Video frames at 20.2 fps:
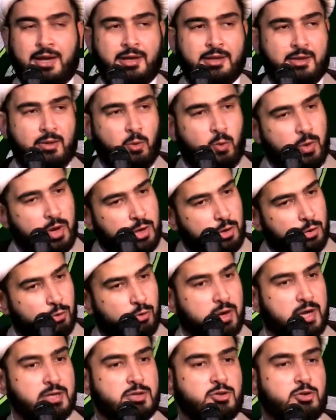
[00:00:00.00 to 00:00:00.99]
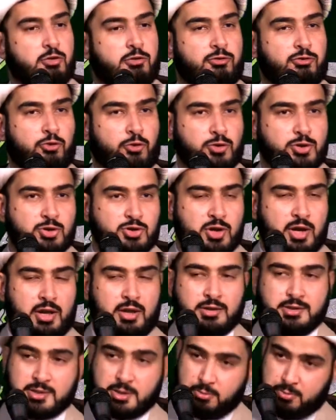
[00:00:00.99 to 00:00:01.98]
The way you raise your first child
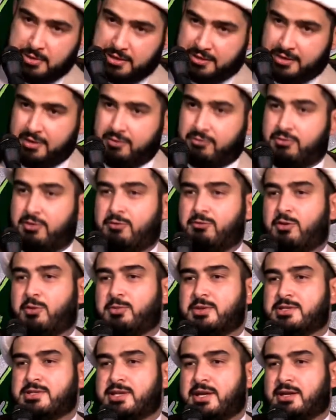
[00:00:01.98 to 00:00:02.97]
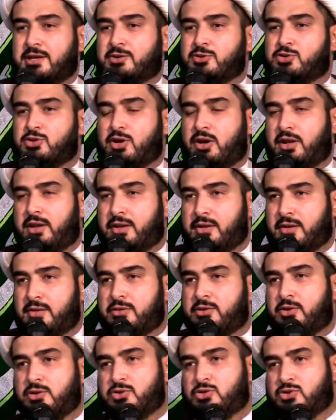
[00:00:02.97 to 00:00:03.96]
is a bit different from the second child and the
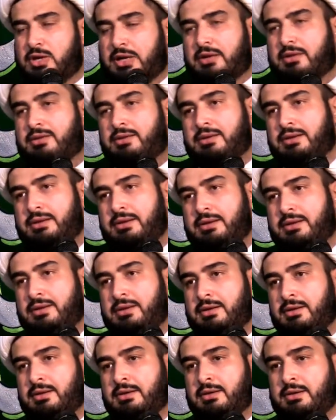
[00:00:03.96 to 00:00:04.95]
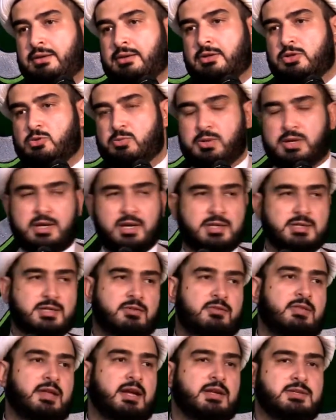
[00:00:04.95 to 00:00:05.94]
third child. It's because
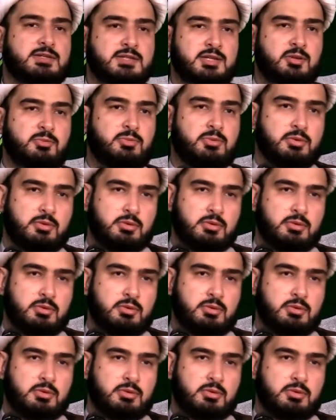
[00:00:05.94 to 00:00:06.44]
of that. Simple.